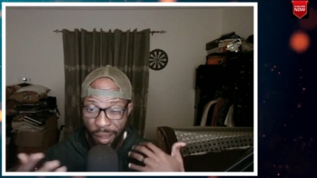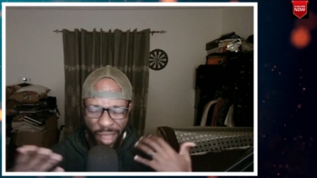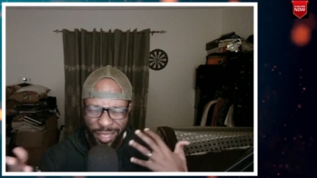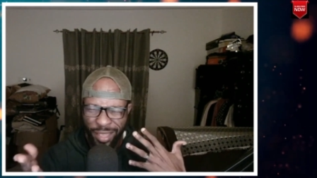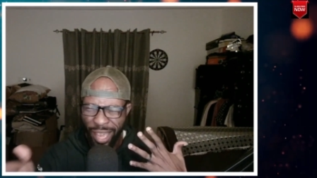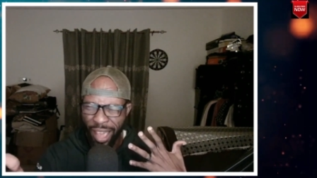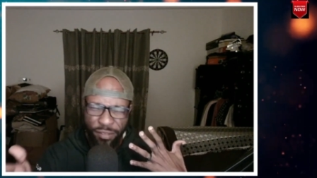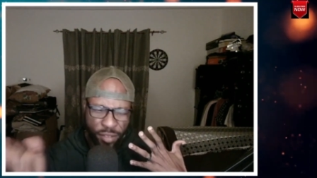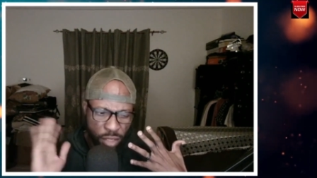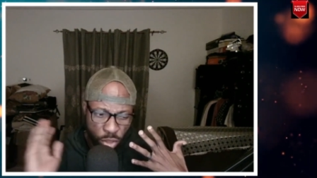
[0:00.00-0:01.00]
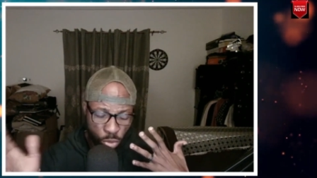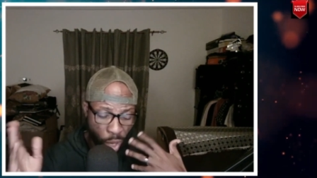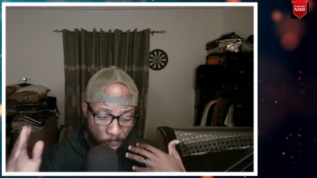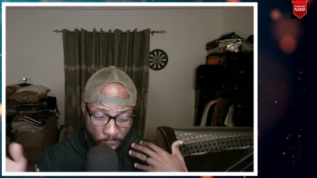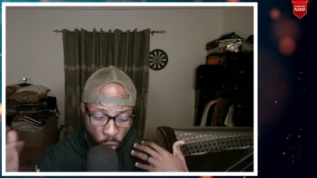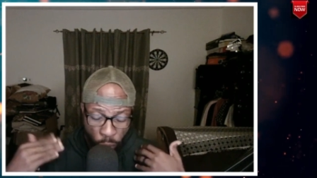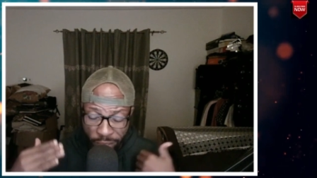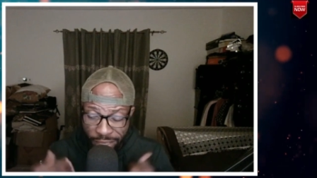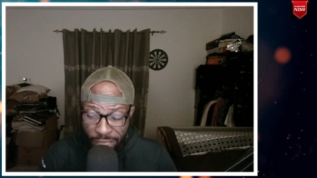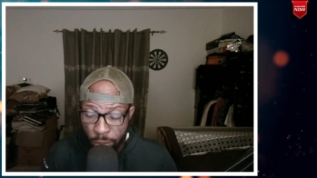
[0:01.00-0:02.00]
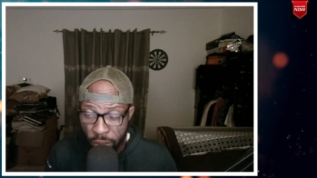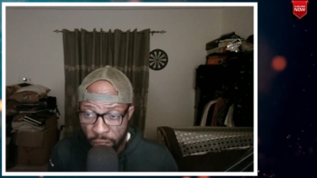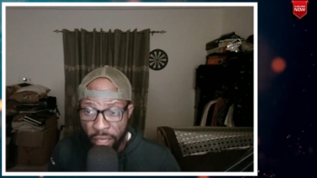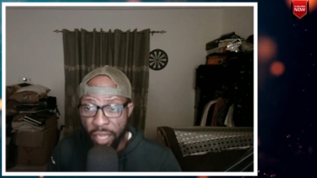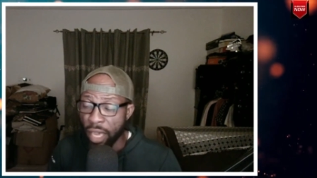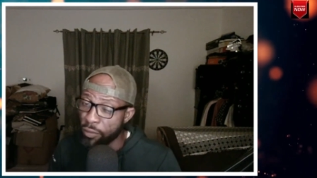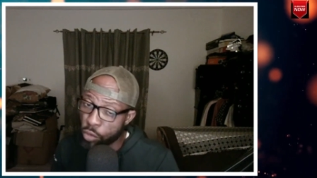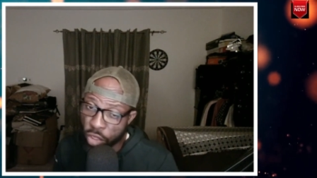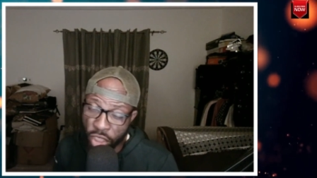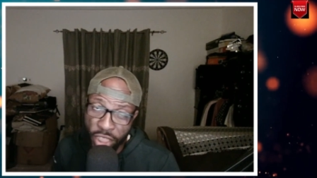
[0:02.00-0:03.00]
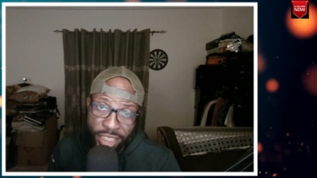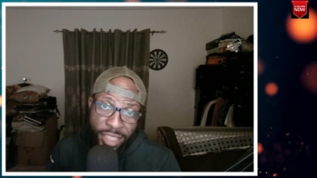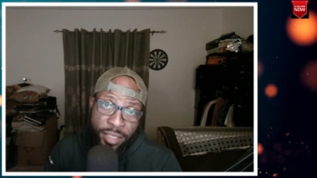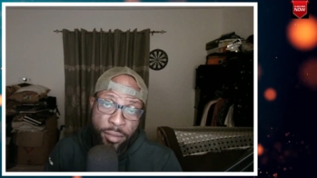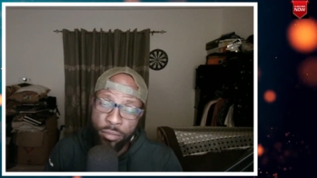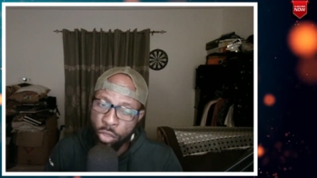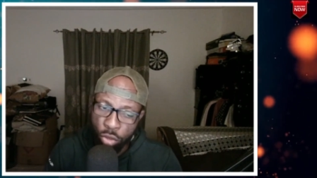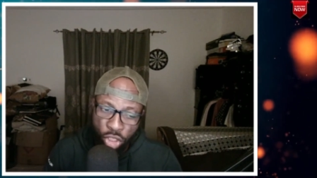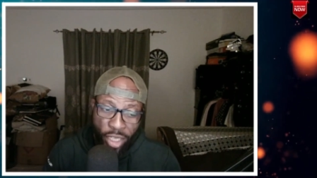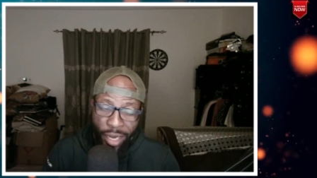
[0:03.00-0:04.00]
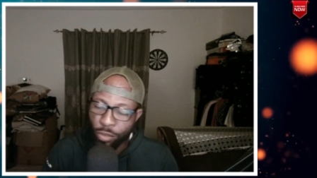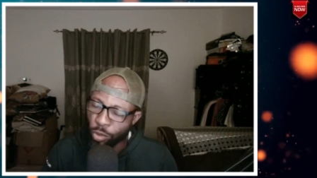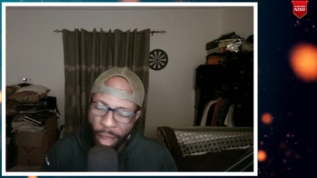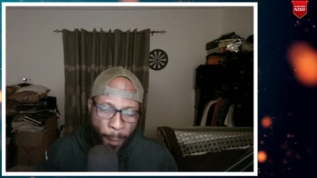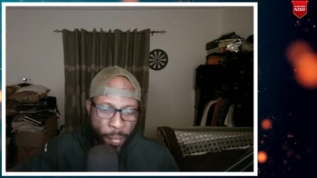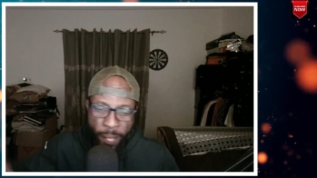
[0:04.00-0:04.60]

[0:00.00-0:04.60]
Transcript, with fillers: I think I have a subscriber already sending me a few suggestions you know, to check out. So yeah,